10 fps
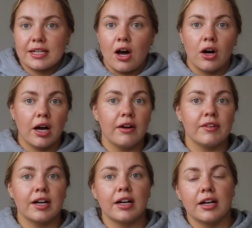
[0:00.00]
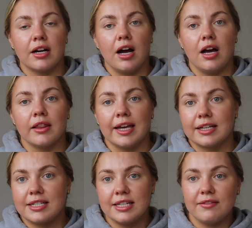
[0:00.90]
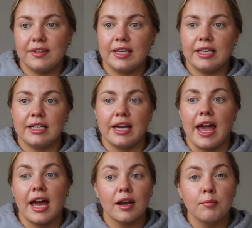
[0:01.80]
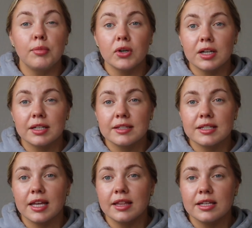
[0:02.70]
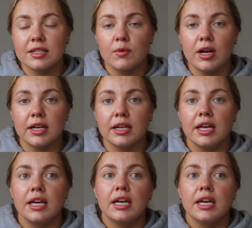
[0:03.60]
I'll cover like TV and books in this one.